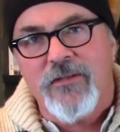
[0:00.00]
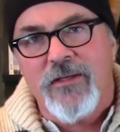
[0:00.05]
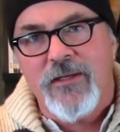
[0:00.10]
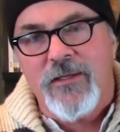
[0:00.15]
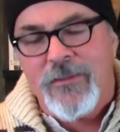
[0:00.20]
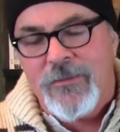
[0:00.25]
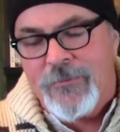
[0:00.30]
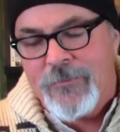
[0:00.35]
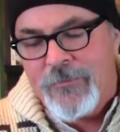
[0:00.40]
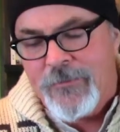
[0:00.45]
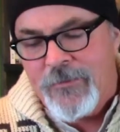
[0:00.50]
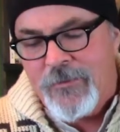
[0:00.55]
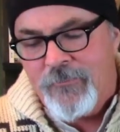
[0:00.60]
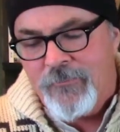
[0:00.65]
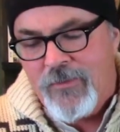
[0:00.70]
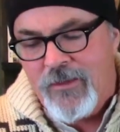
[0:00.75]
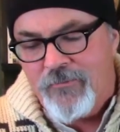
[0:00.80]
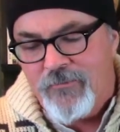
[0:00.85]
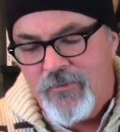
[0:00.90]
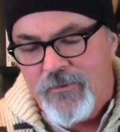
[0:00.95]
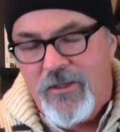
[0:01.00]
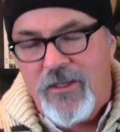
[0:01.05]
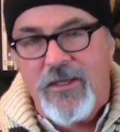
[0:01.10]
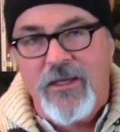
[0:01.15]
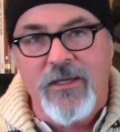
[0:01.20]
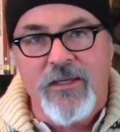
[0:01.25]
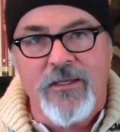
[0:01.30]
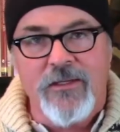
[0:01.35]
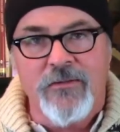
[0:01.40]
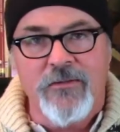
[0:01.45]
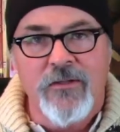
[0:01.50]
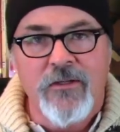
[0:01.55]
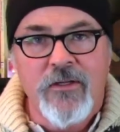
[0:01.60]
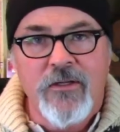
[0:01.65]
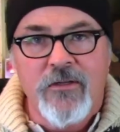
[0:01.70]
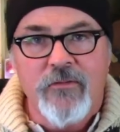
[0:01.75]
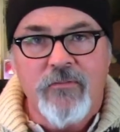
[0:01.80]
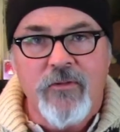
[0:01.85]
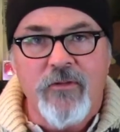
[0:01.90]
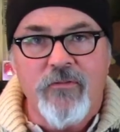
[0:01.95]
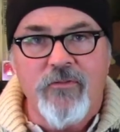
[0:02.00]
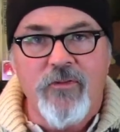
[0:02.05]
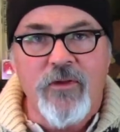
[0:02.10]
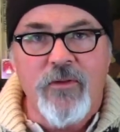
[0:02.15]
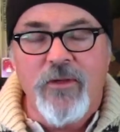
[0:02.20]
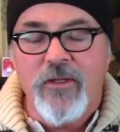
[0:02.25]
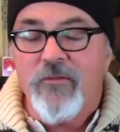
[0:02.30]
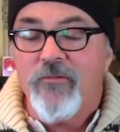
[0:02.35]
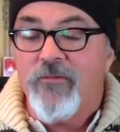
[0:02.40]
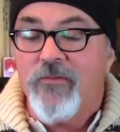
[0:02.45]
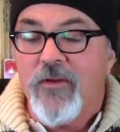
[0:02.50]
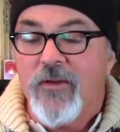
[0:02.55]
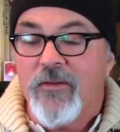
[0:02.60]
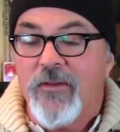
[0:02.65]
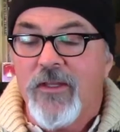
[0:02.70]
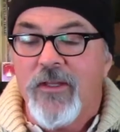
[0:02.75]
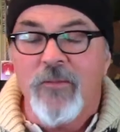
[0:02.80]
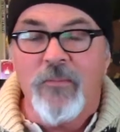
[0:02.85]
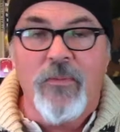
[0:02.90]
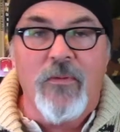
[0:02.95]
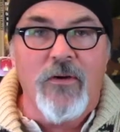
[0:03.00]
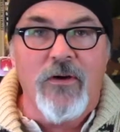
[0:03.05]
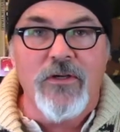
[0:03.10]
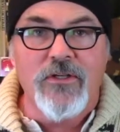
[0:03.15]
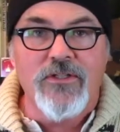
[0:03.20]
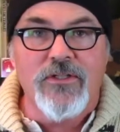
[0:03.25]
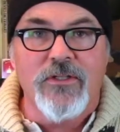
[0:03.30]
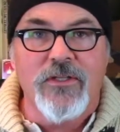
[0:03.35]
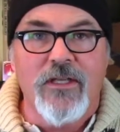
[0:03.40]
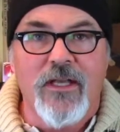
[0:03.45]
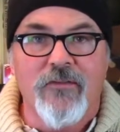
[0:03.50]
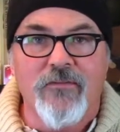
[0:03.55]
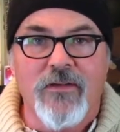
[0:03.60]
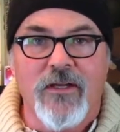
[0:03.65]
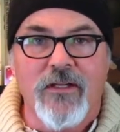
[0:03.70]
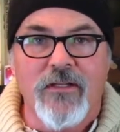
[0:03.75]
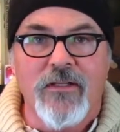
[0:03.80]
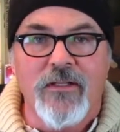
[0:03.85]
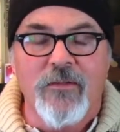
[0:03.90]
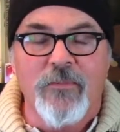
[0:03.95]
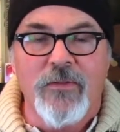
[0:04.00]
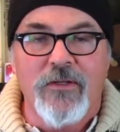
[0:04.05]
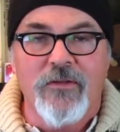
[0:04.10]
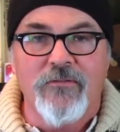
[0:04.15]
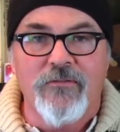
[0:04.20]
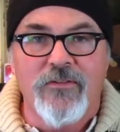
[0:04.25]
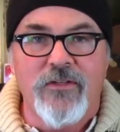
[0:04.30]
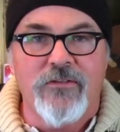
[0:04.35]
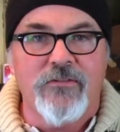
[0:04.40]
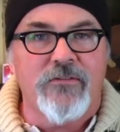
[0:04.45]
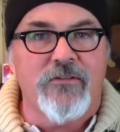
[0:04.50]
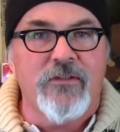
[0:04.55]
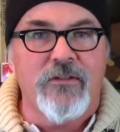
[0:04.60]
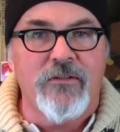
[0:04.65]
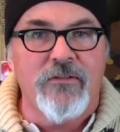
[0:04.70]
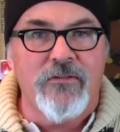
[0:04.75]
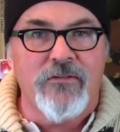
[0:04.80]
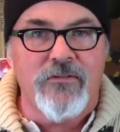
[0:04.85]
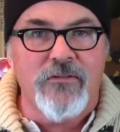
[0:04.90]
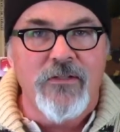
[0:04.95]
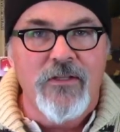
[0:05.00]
and I feel like I can review it fairly impartially. I've got a little bit of distance